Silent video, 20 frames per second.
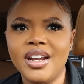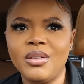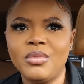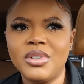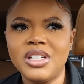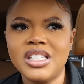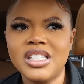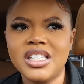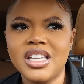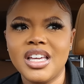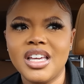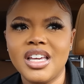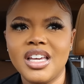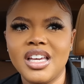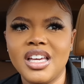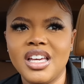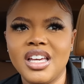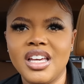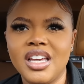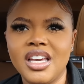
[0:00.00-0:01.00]
Wednesday?
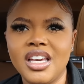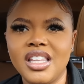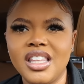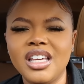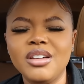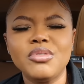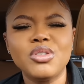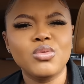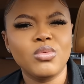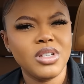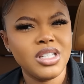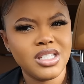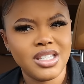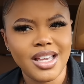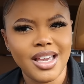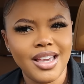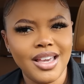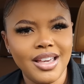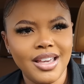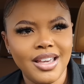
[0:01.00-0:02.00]
I think it was
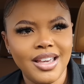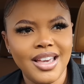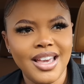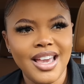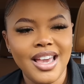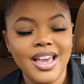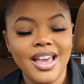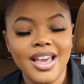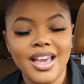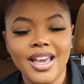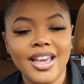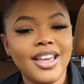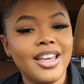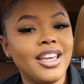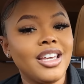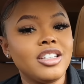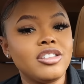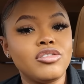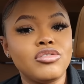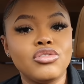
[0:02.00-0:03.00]
Wednesday.
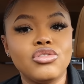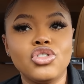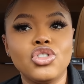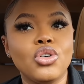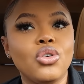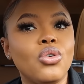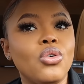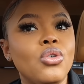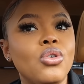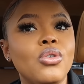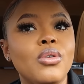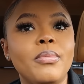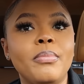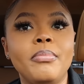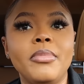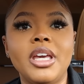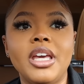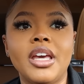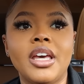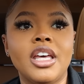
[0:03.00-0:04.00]
And it tore
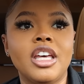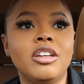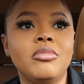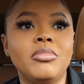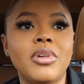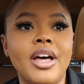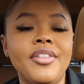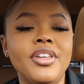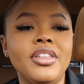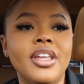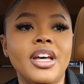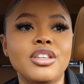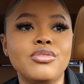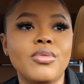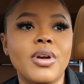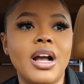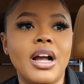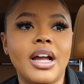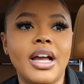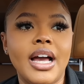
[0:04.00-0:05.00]
me up. I think that's
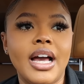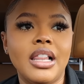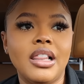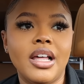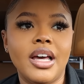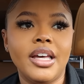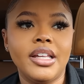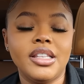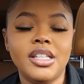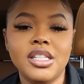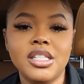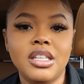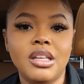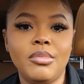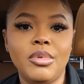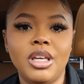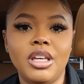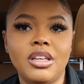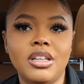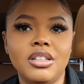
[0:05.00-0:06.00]
where I got like the
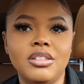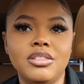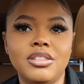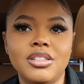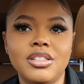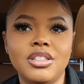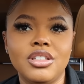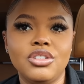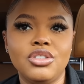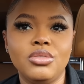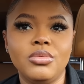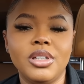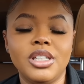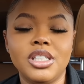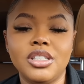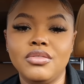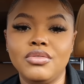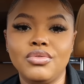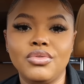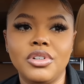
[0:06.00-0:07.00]
stomach
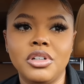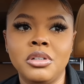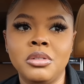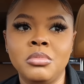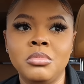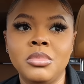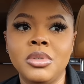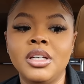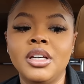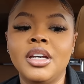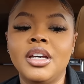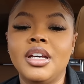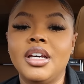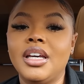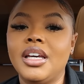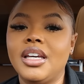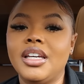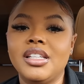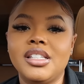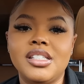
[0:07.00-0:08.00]
situation from.
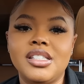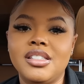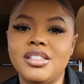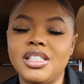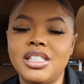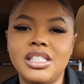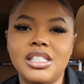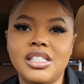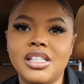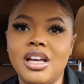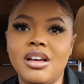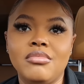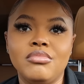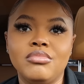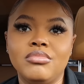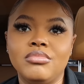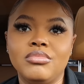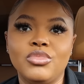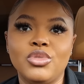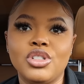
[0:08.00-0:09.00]
It
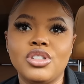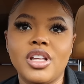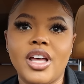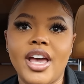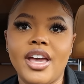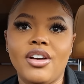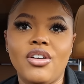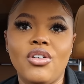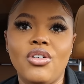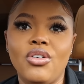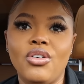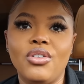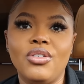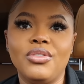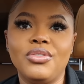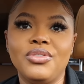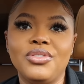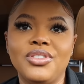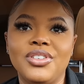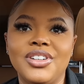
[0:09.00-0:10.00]
something was like
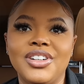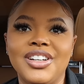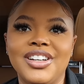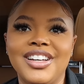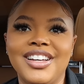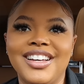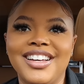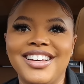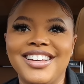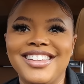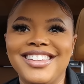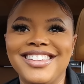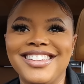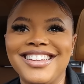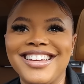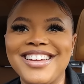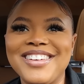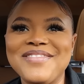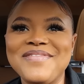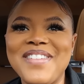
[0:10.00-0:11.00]
off.
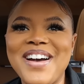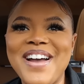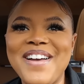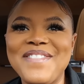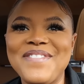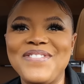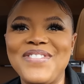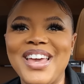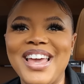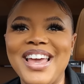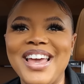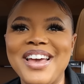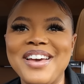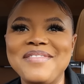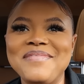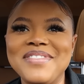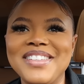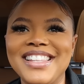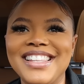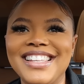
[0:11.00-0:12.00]
Look at my
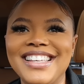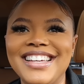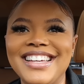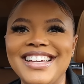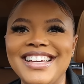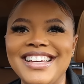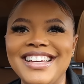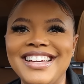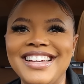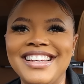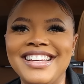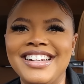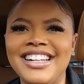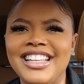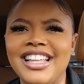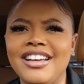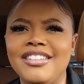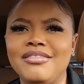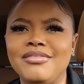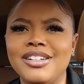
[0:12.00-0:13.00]
family. Did
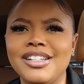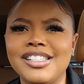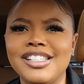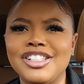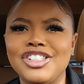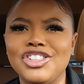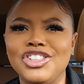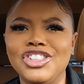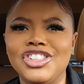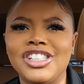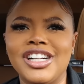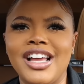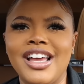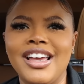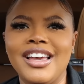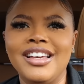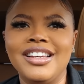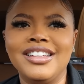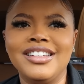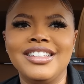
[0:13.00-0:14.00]
they, where's the children
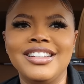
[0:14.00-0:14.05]
at?